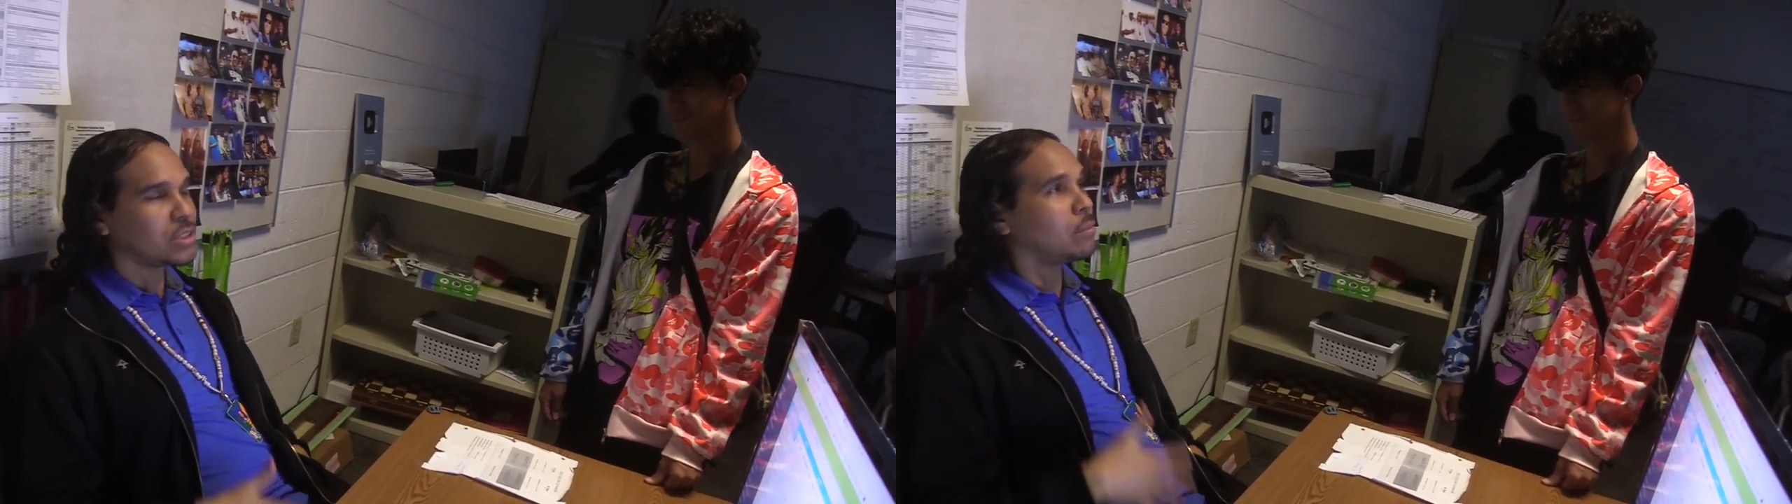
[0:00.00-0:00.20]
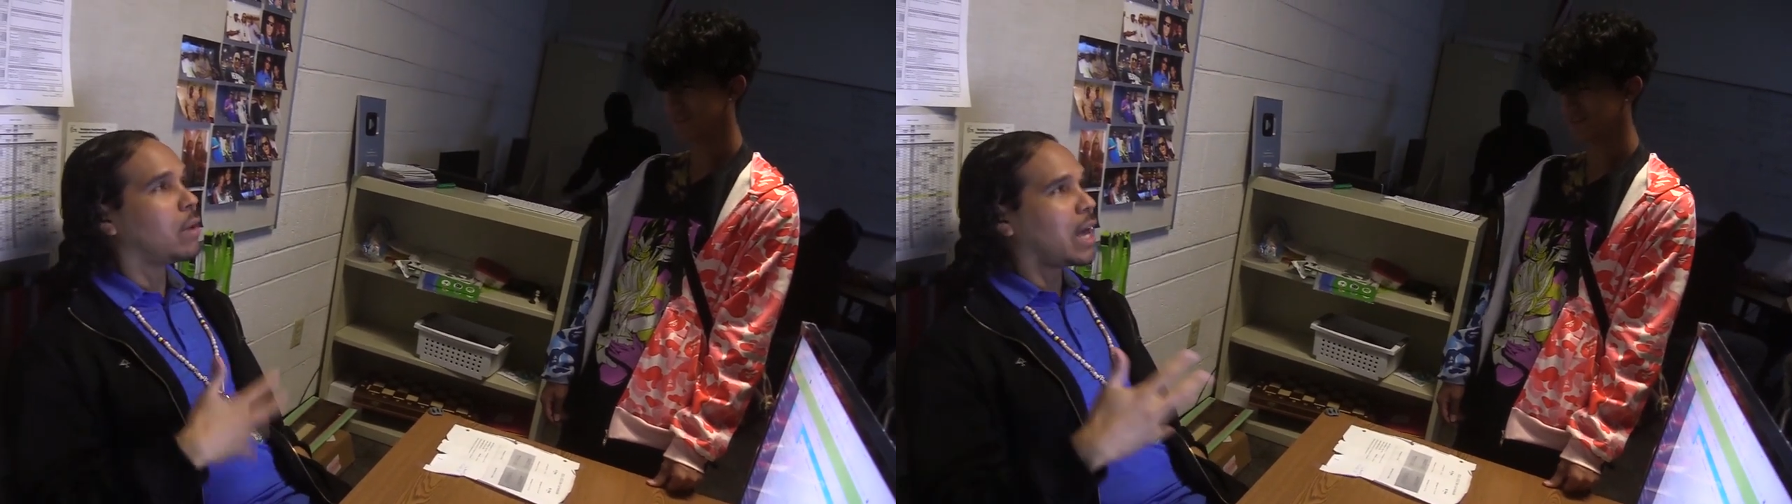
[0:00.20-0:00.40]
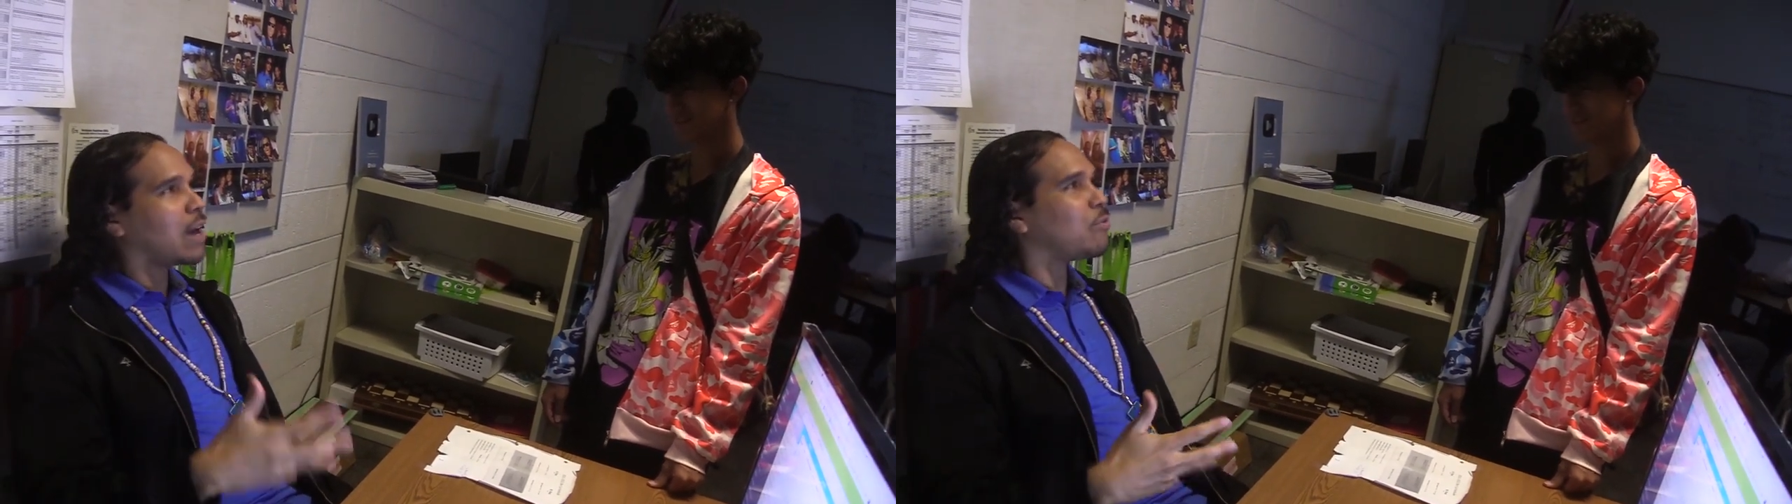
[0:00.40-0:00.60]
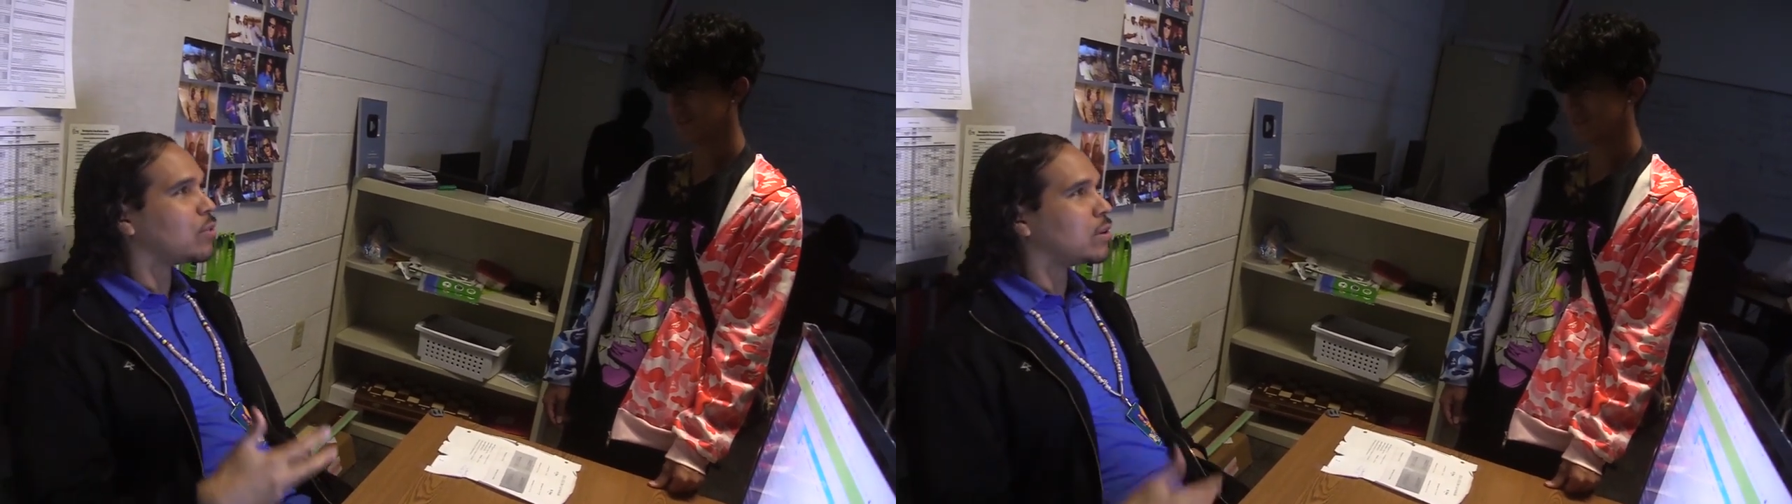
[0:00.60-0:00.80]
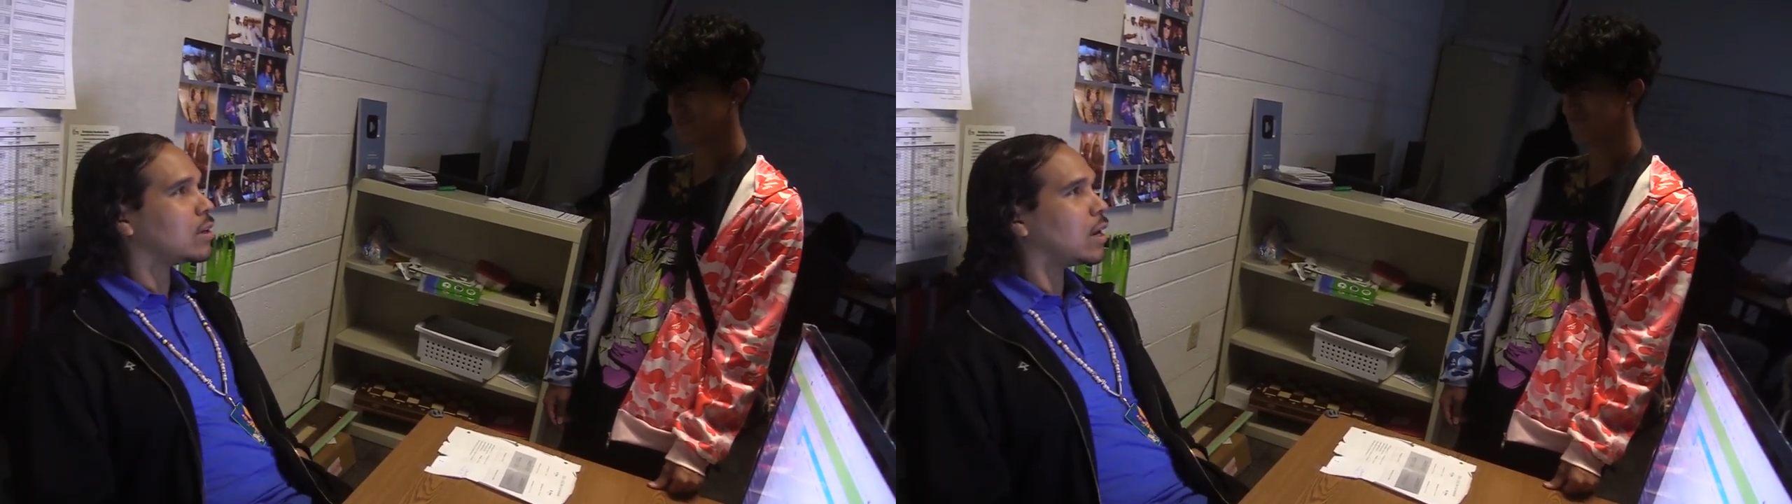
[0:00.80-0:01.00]
some
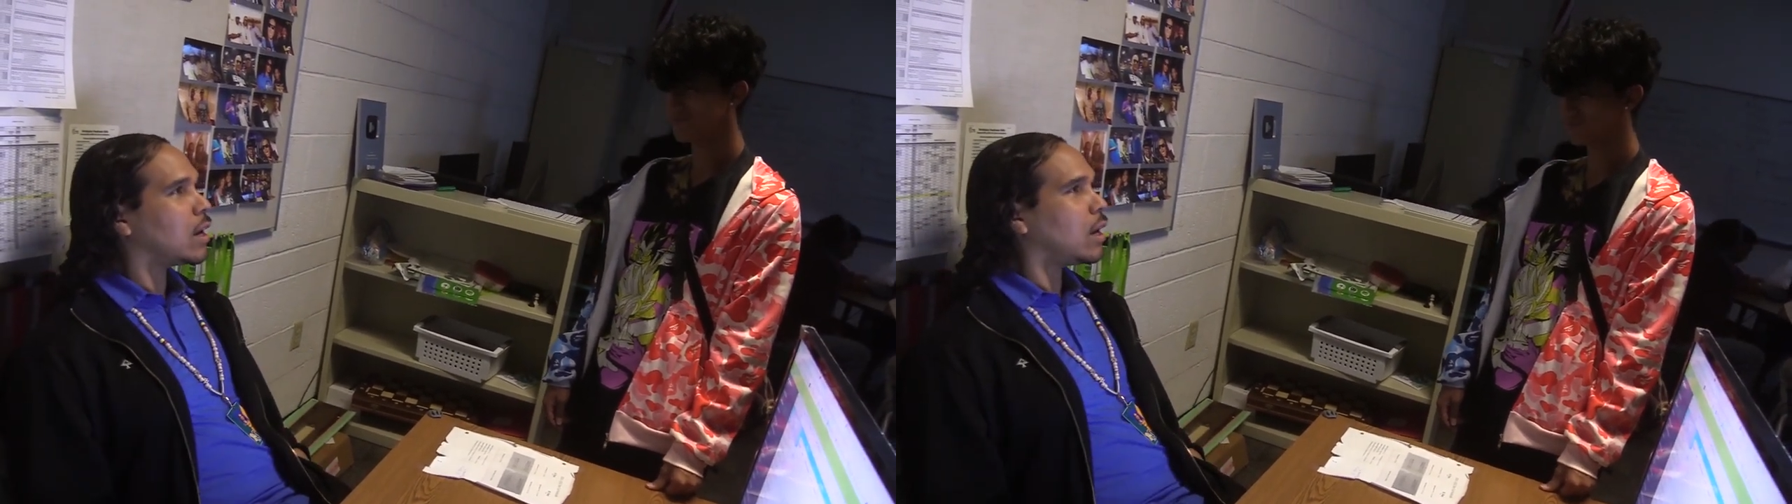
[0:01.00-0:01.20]
effort